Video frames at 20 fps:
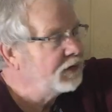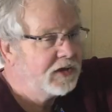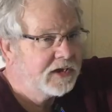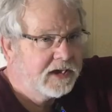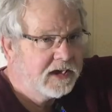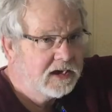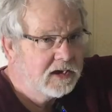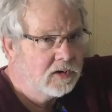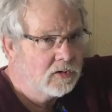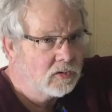the
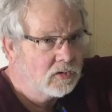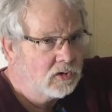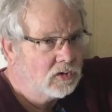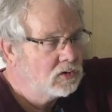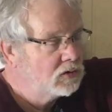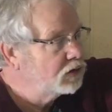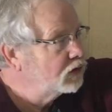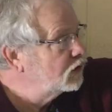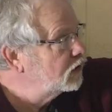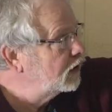heater
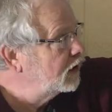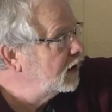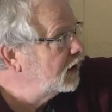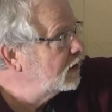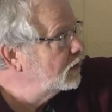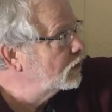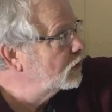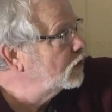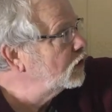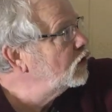
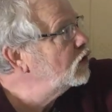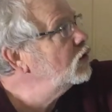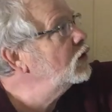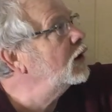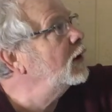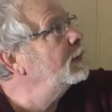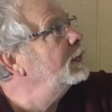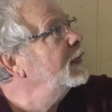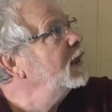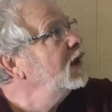
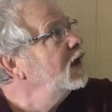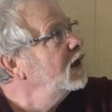unit.